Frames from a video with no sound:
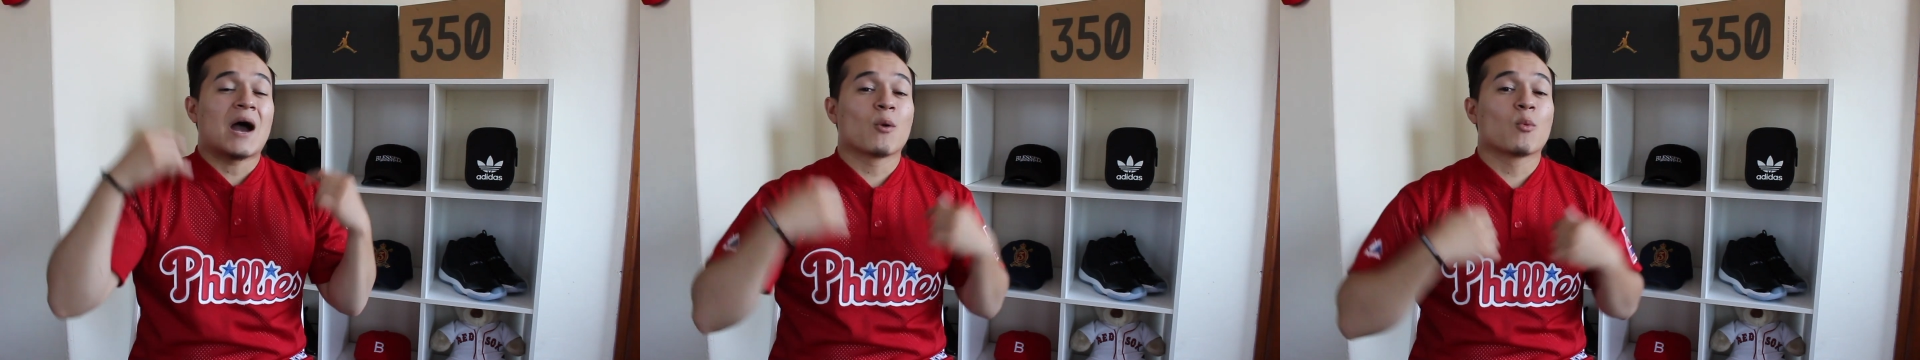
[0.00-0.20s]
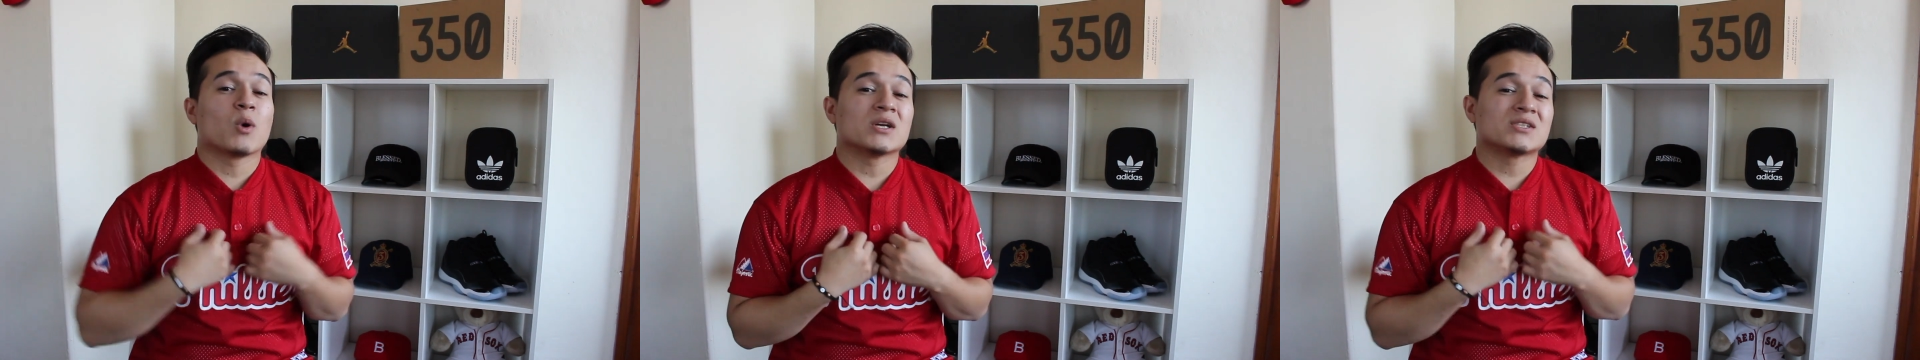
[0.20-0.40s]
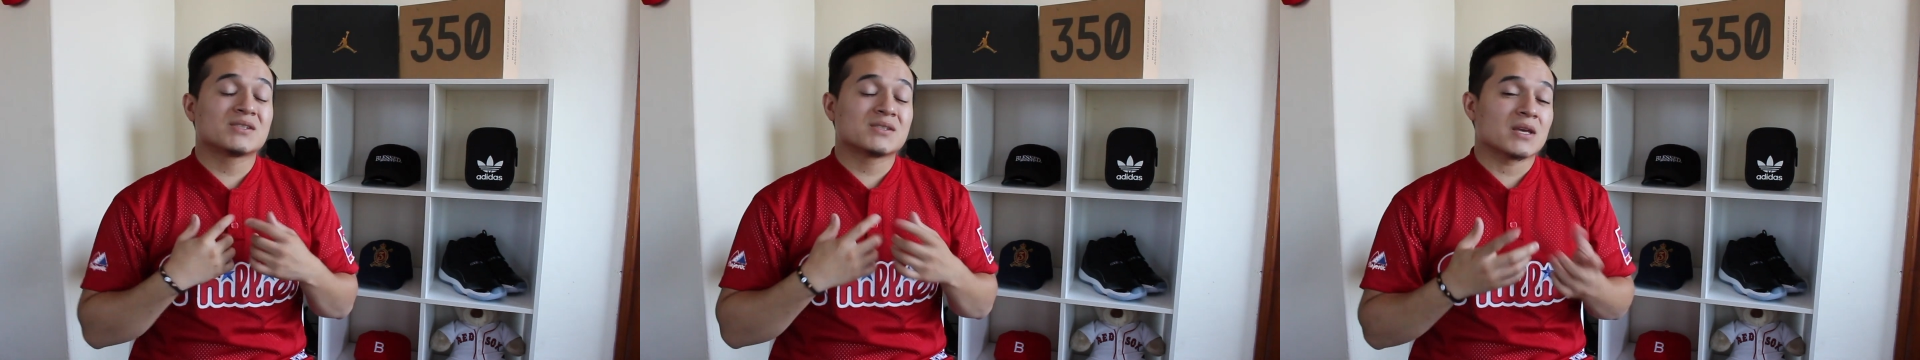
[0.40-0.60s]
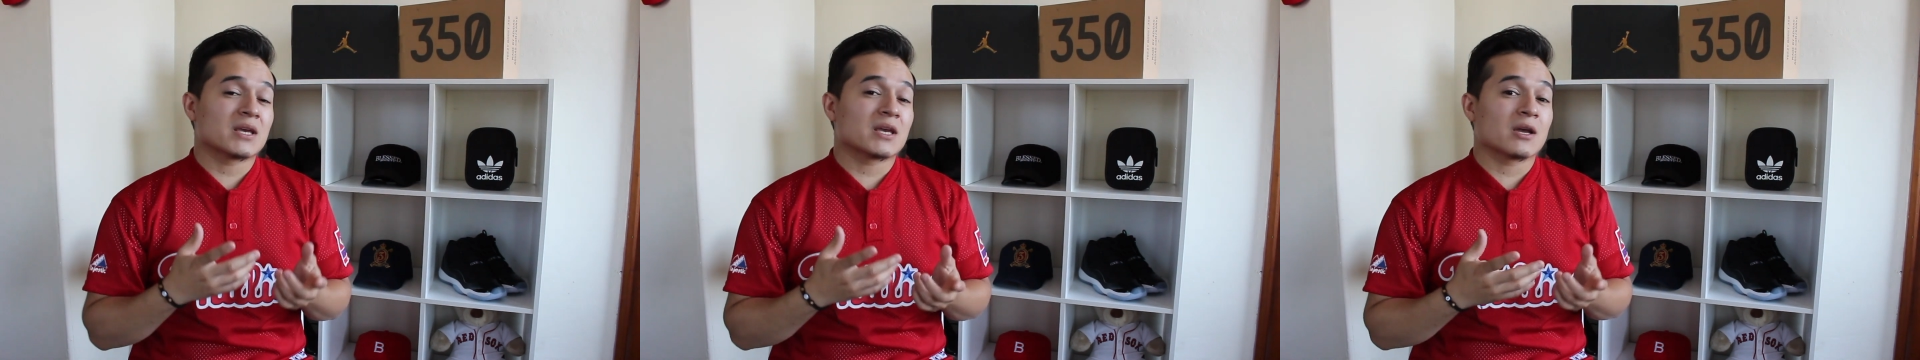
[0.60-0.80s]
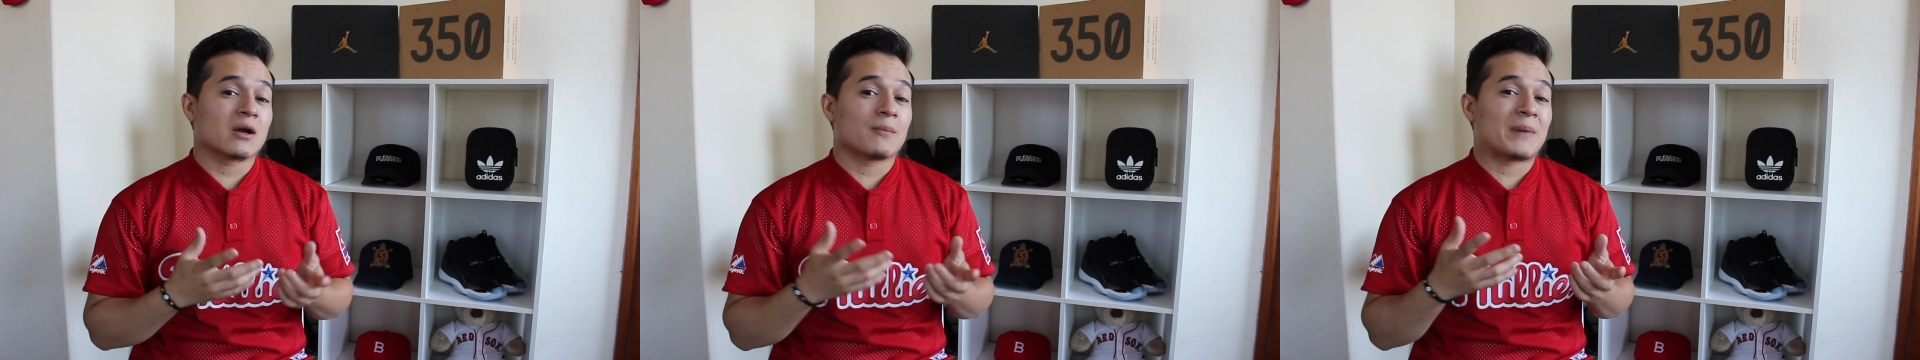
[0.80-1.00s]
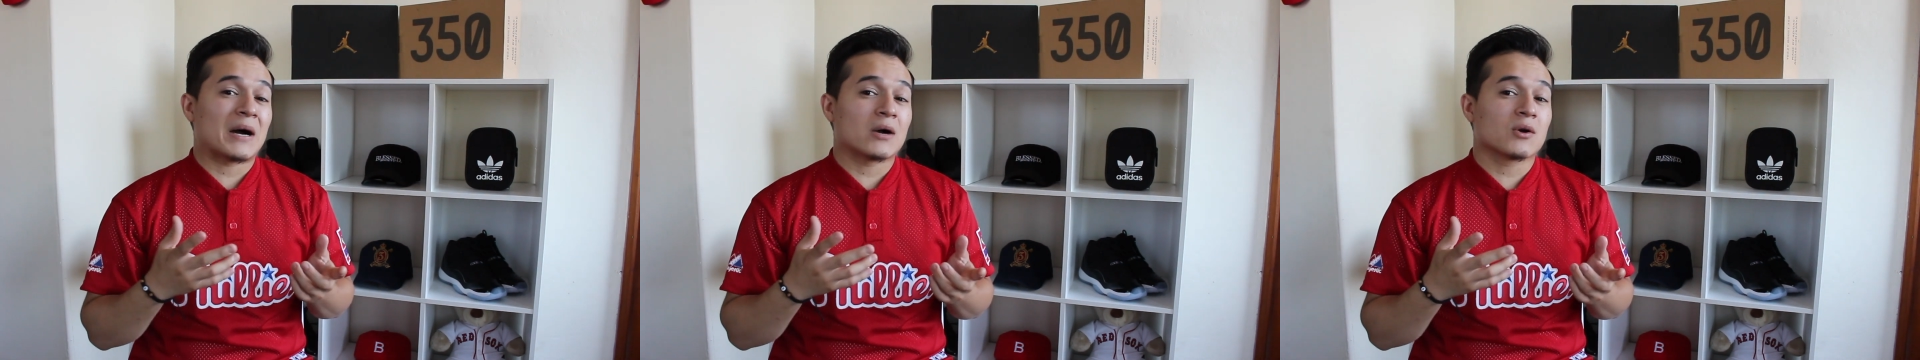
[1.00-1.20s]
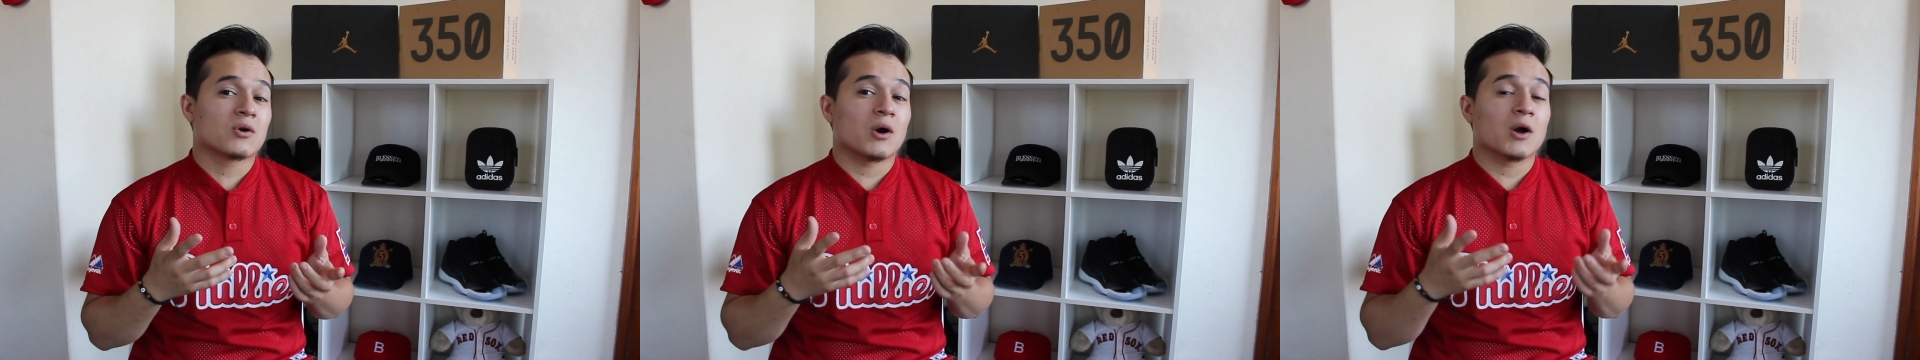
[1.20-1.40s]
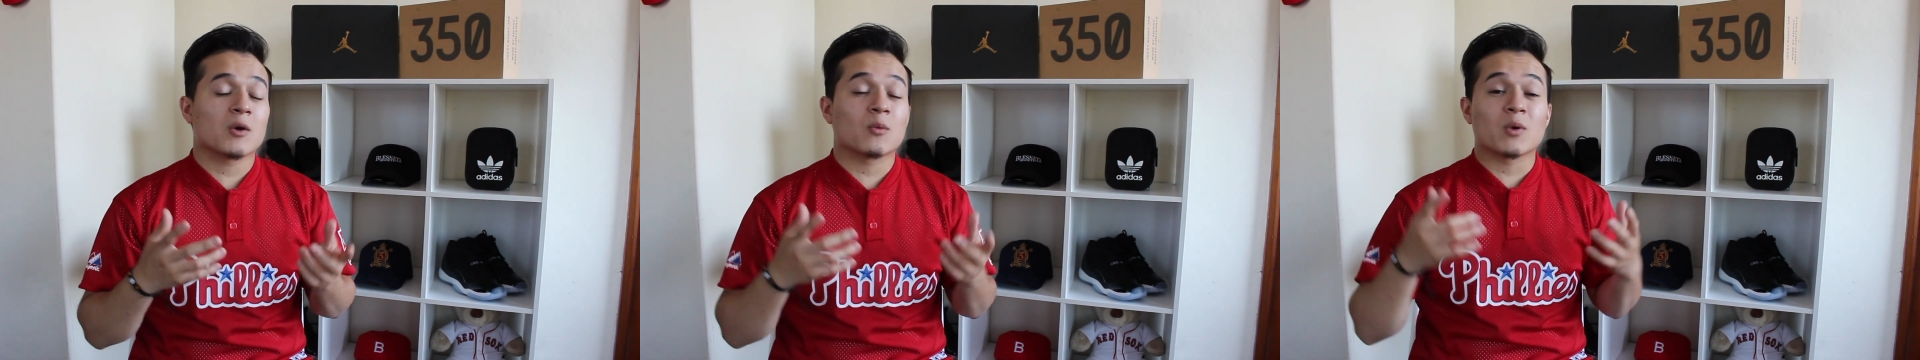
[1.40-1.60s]
I was thinking about
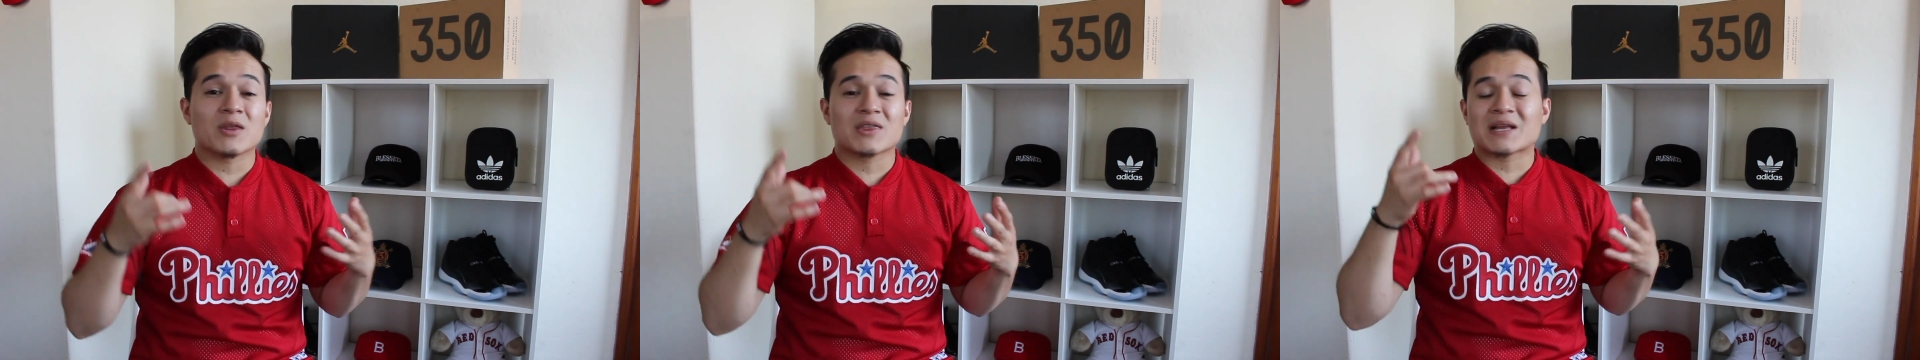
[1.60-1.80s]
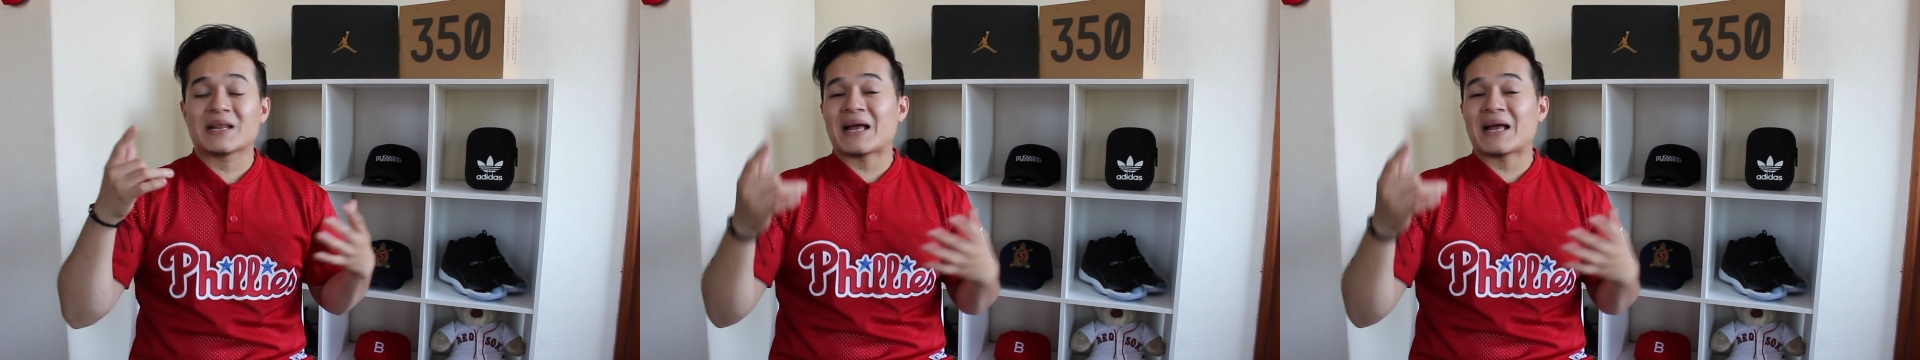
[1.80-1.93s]
going with